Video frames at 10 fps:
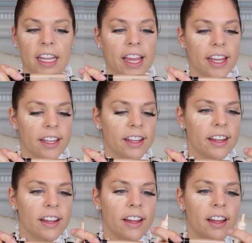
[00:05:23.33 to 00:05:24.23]
light,
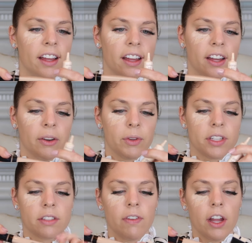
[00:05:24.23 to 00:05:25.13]

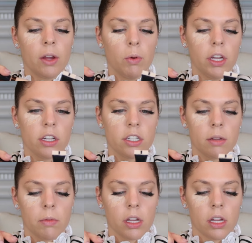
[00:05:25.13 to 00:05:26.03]
which is very weird
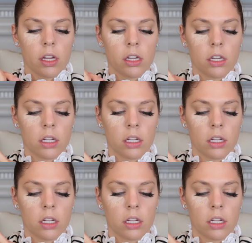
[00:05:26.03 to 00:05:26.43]
to me.